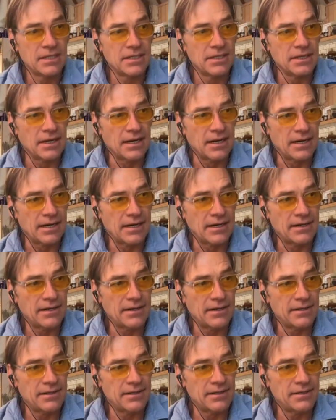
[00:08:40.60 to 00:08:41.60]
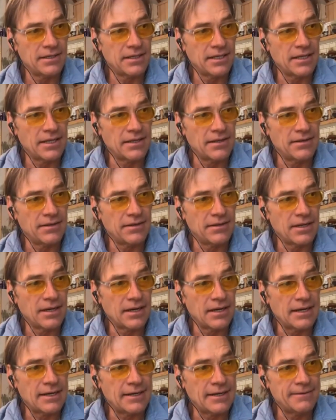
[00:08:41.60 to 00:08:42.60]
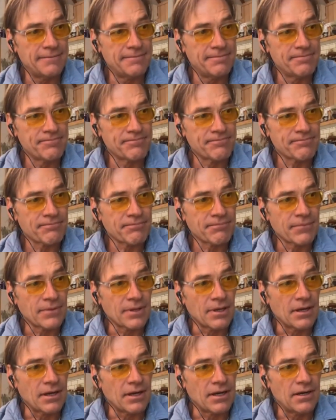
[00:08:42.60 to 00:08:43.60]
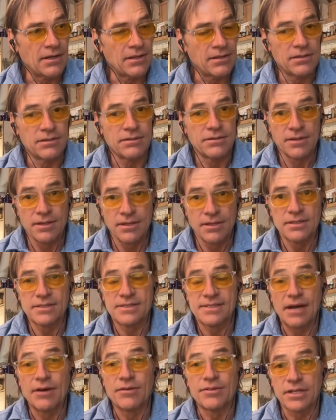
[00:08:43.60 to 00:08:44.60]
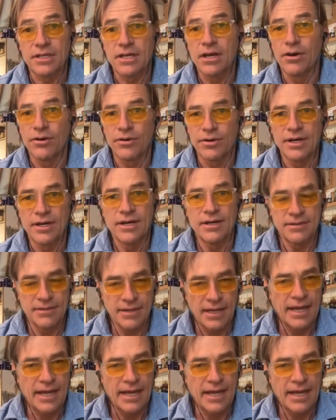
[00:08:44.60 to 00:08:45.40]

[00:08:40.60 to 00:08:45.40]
in the South Dakota.